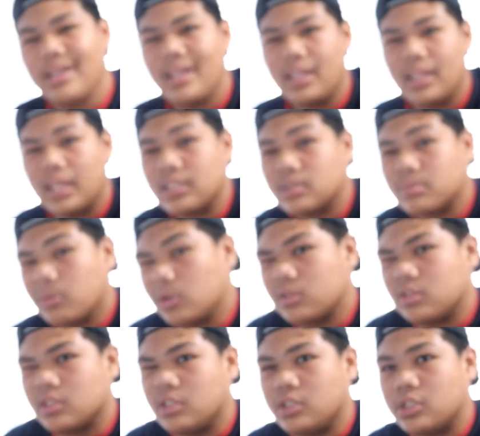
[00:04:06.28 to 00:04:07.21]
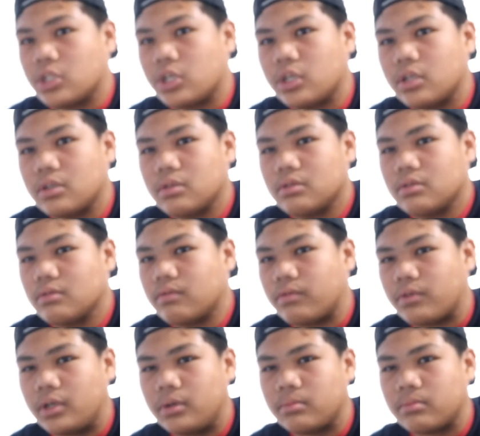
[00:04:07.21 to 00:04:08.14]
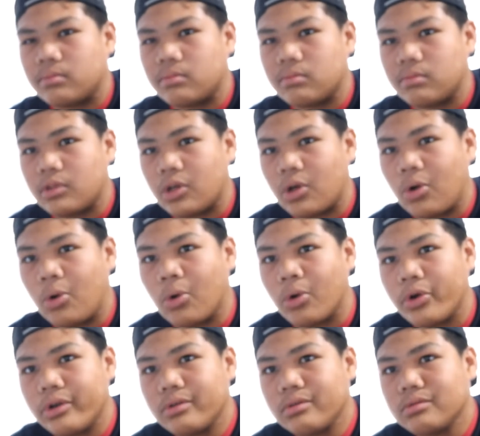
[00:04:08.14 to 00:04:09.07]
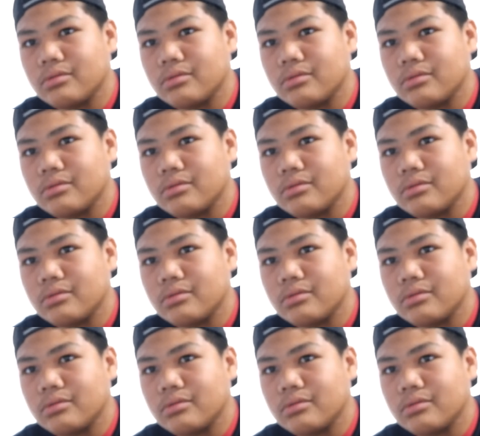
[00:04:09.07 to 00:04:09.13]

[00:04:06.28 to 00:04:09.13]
that's mostly dirt from the court.